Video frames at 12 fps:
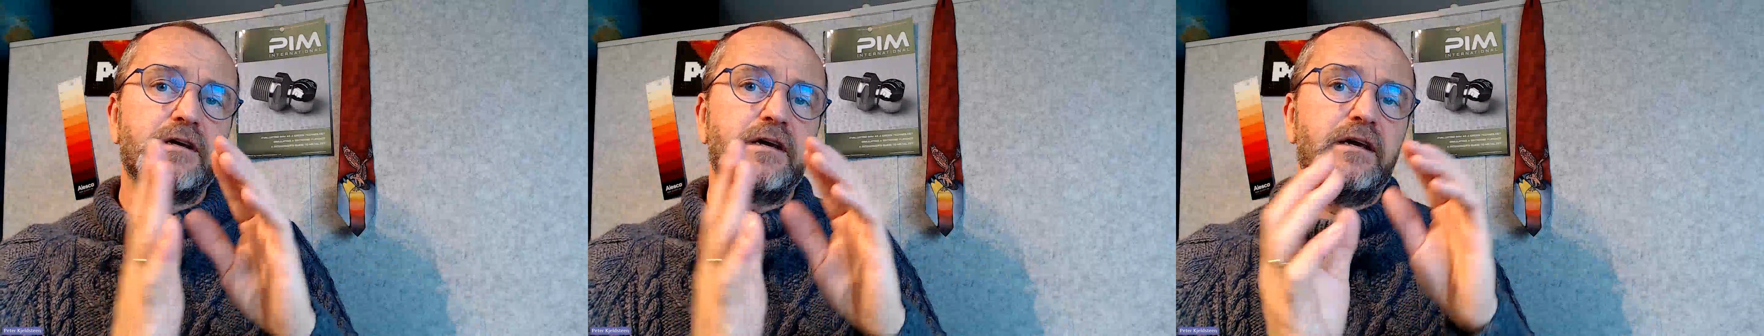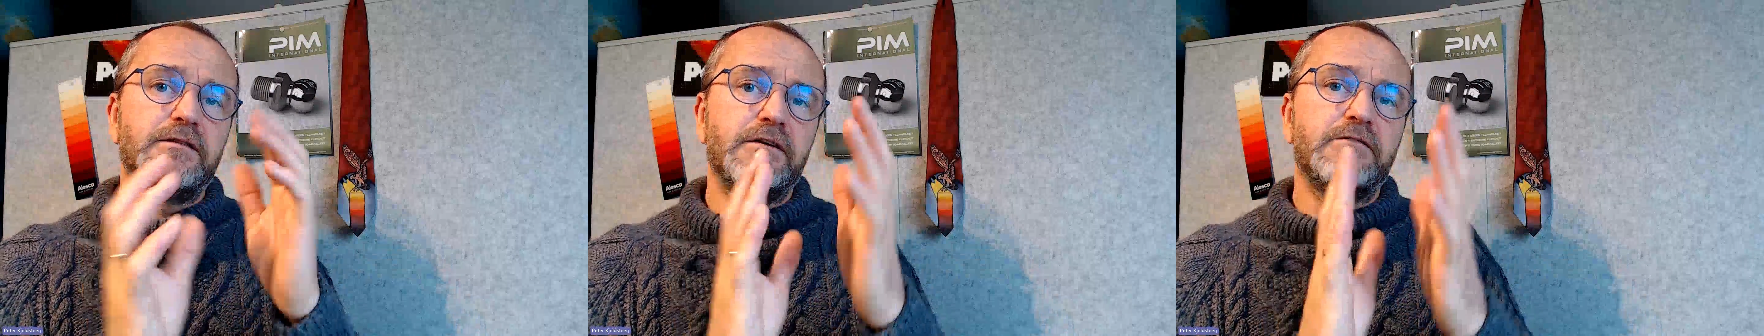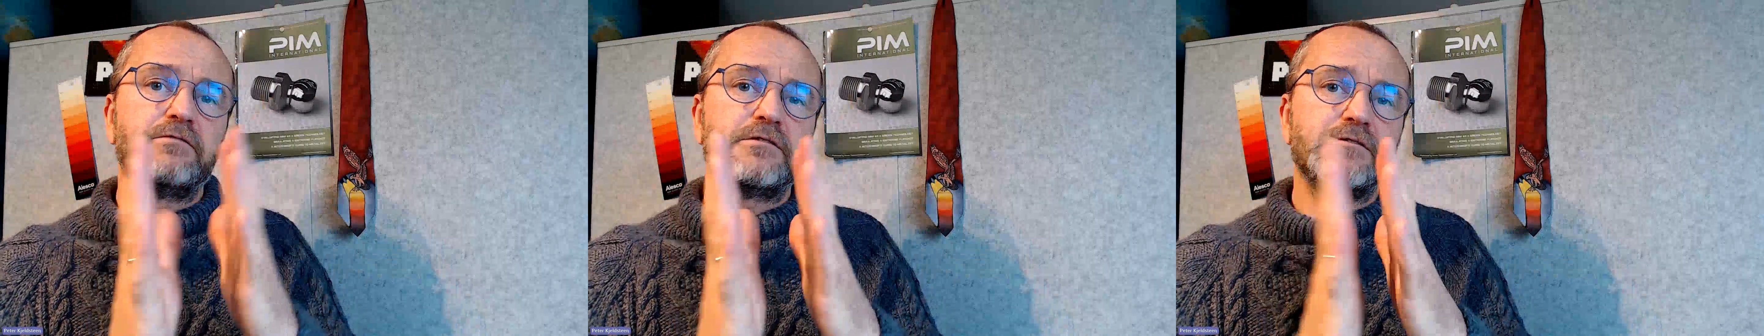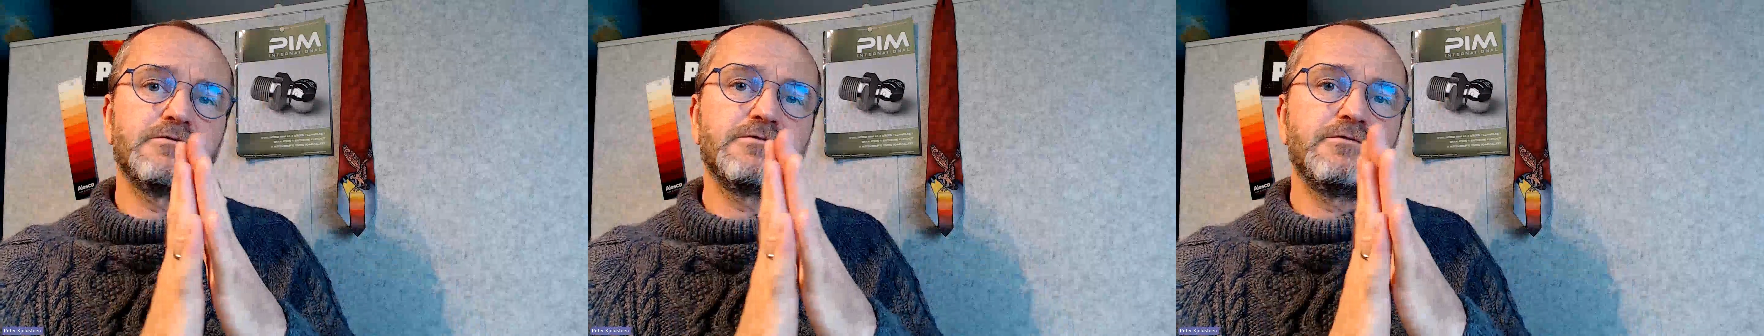in the
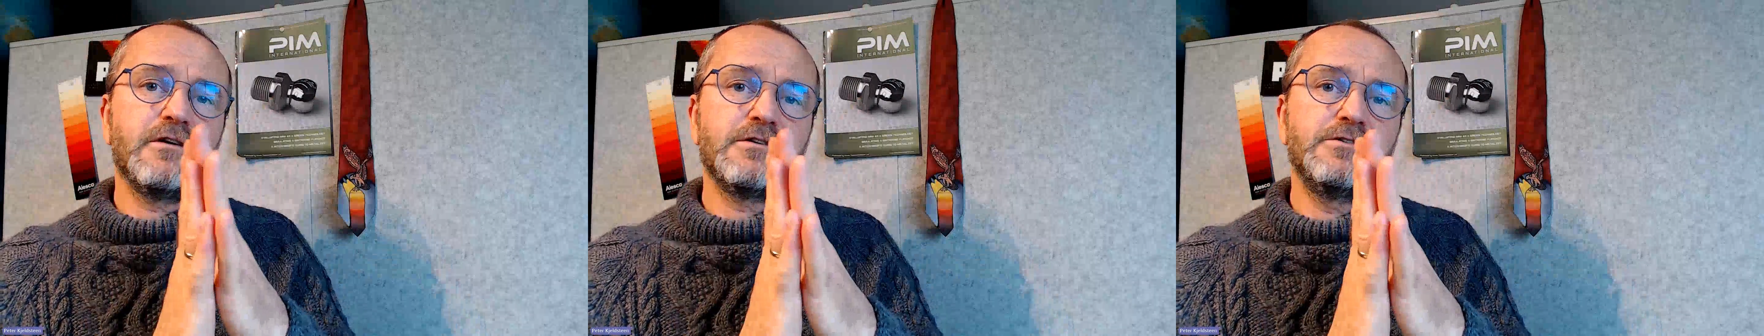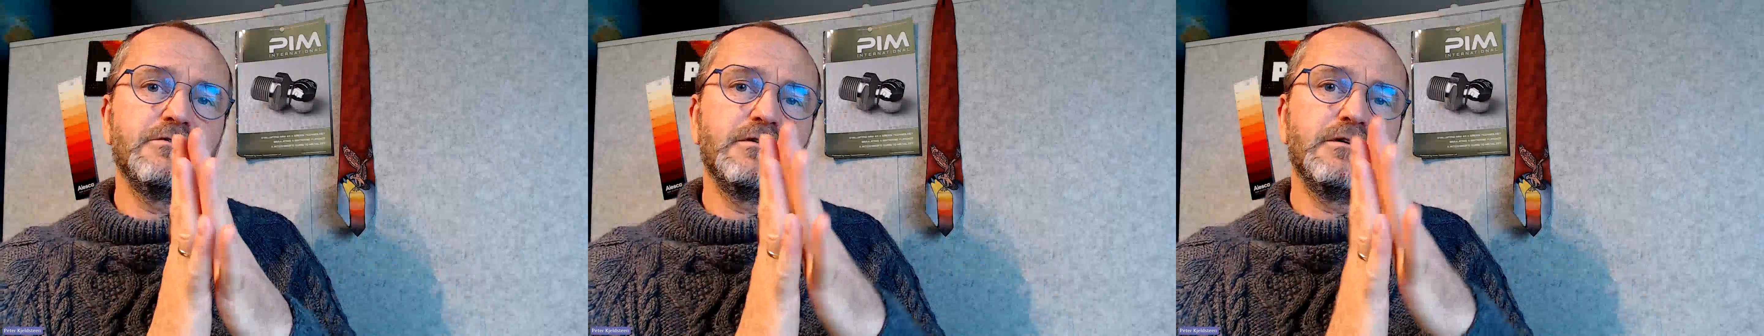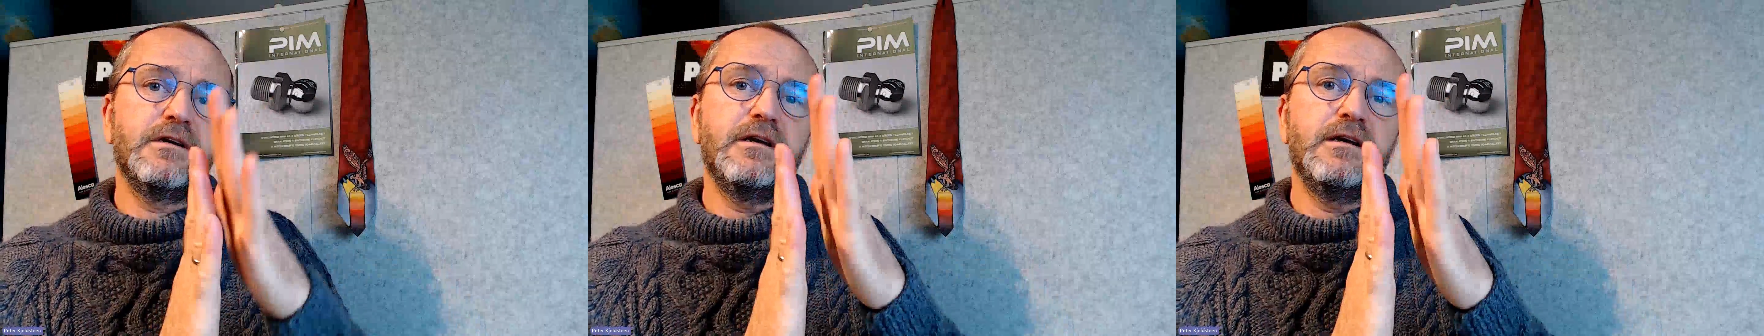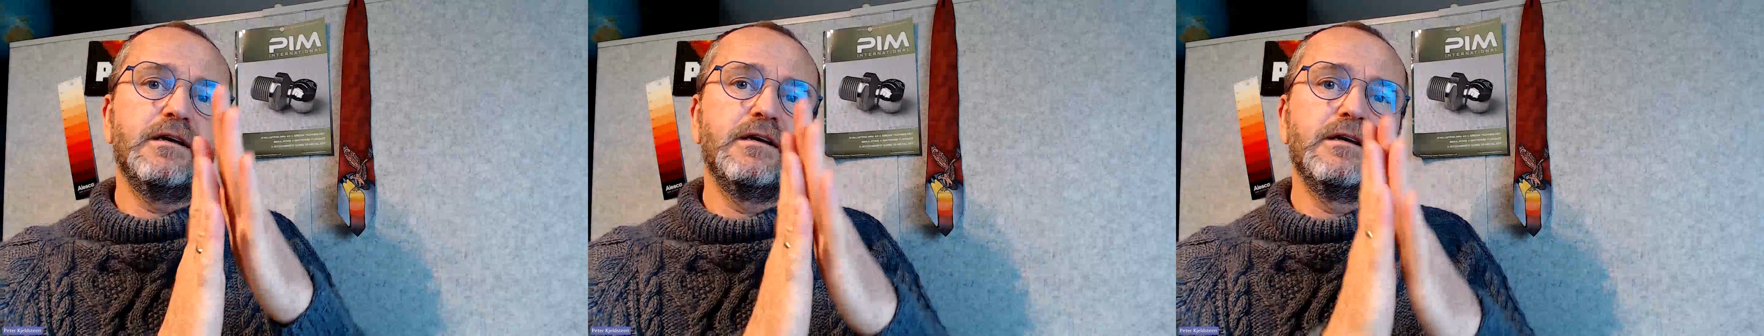crystal structure
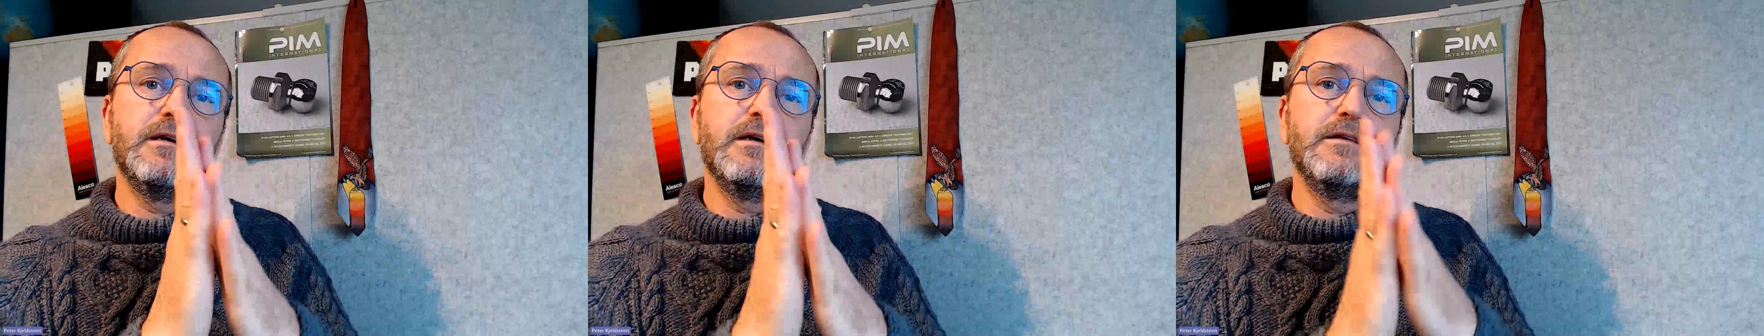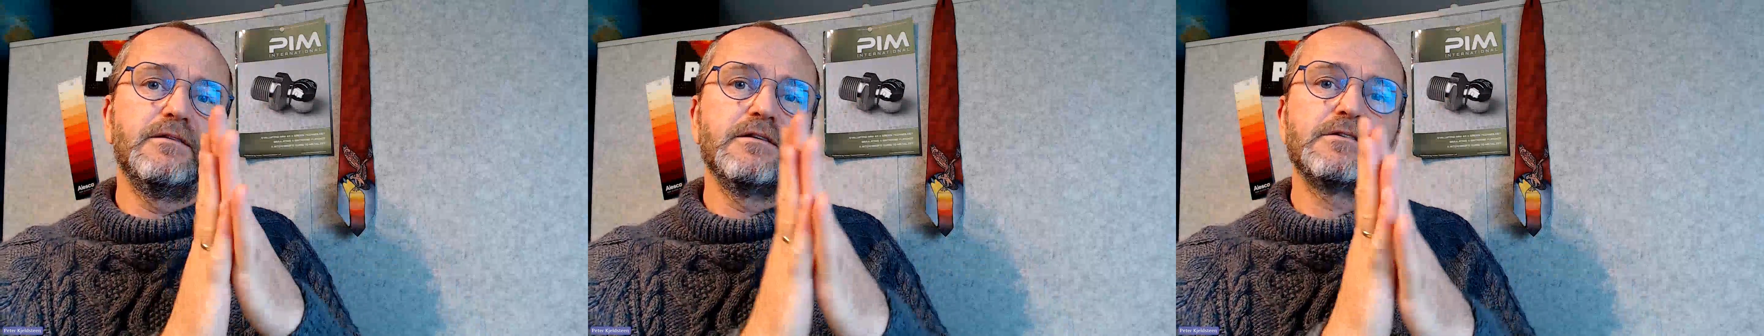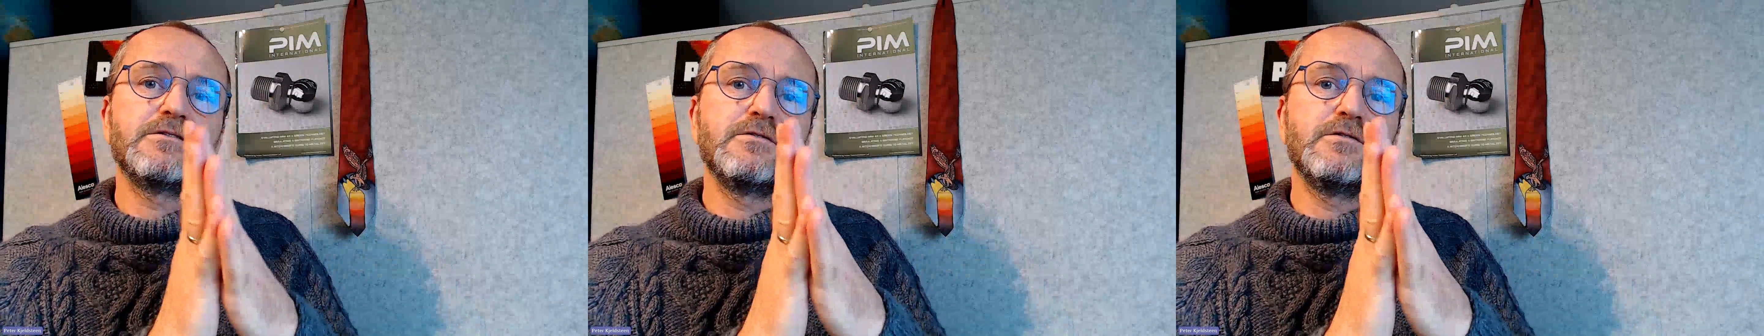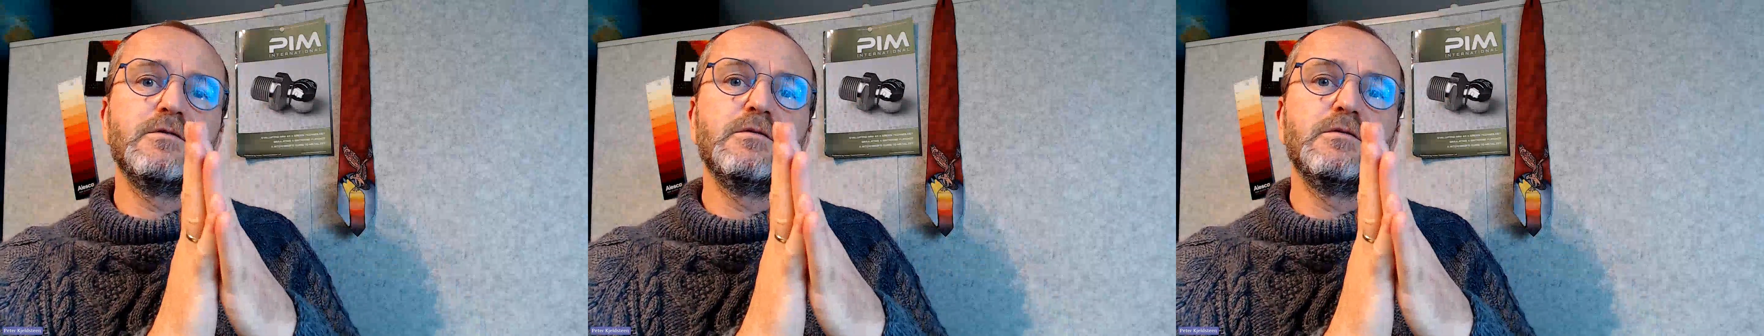in this